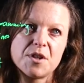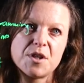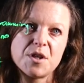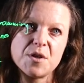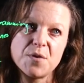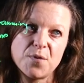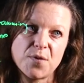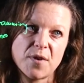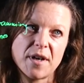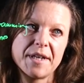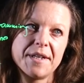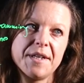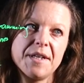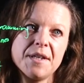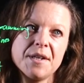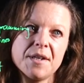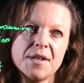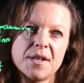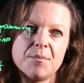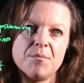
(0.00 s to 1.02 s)

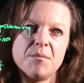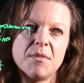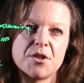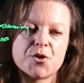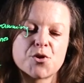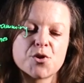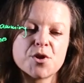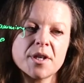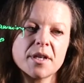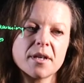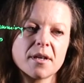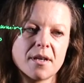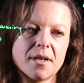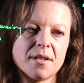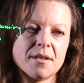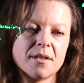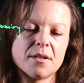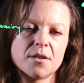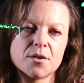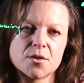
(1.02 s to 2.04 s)
defining a metric
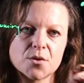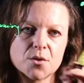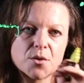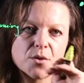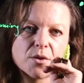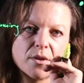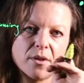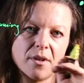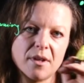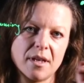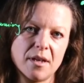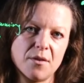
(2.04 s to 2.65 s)
and then a certain